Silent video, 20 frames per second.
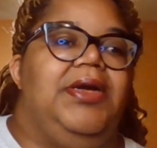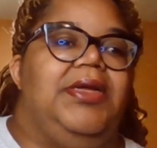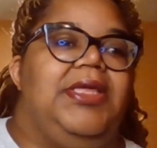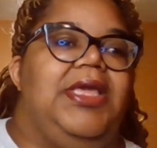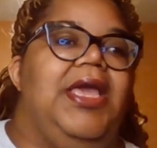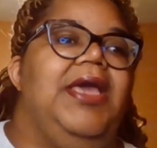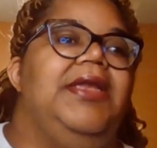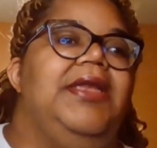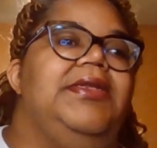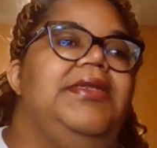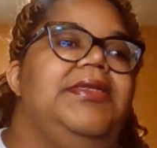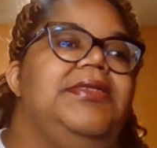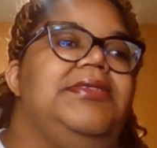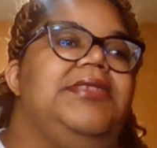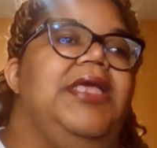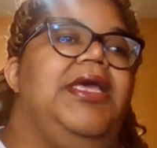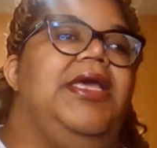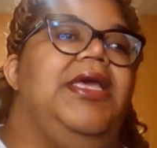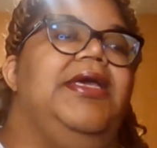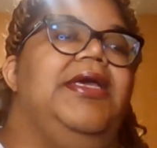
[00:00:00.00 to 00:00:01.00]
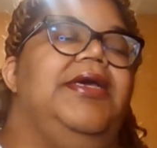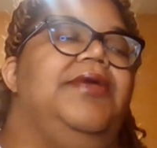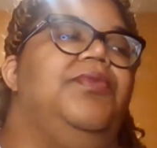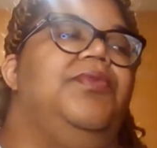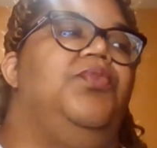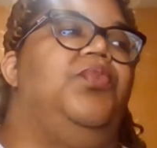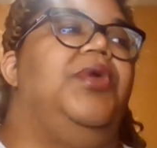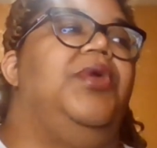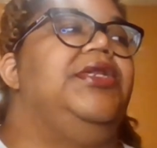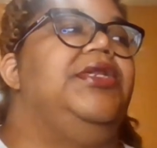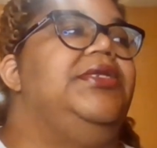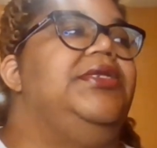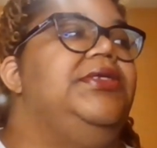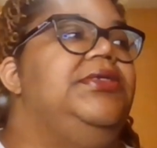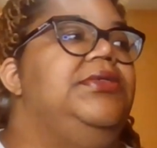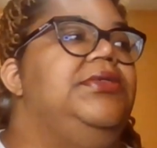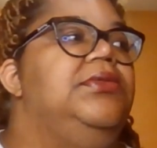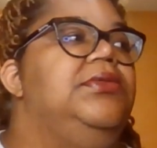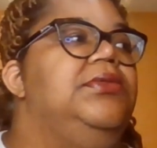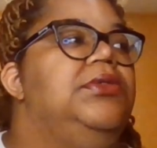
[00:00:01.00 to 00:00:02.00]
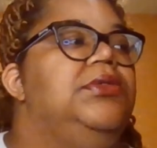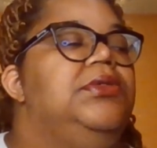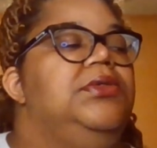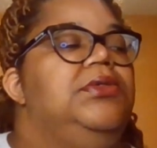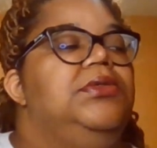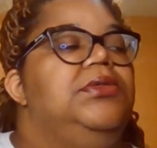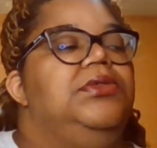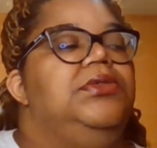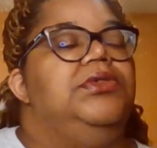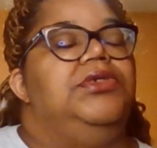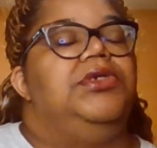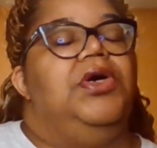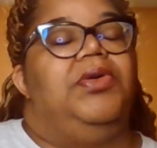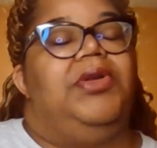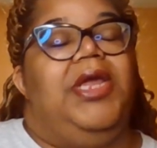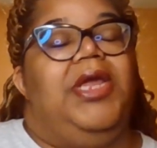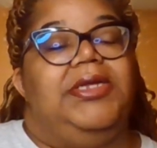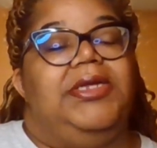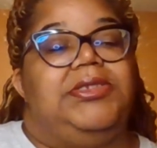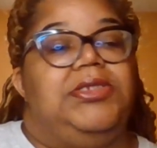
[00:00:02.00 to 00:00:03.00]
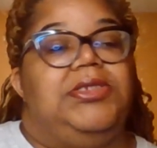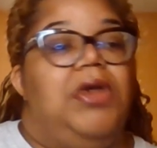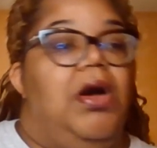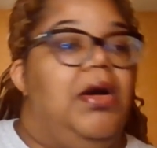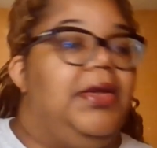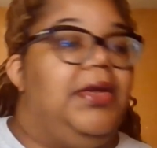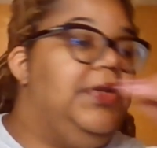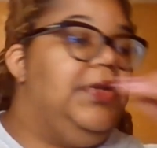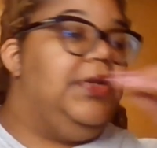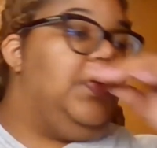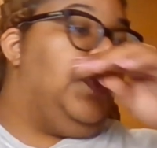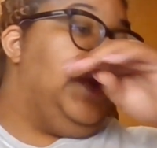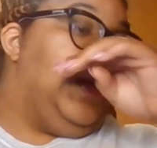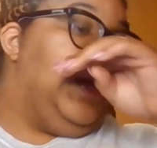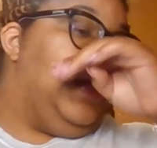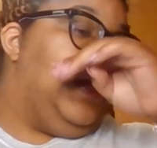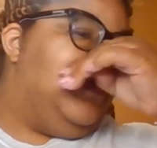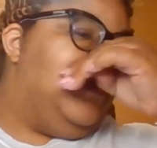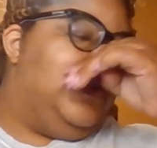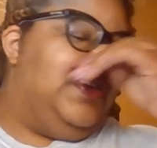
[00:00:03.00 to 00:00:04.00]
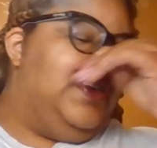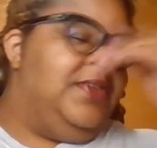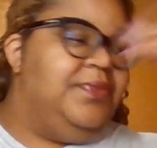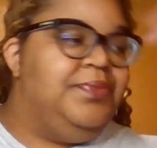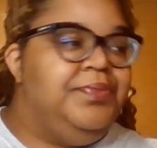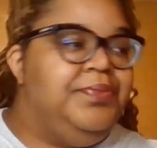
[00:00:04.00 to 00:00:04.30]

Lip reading: Candace and Wendy, you know, they're talking or whatever.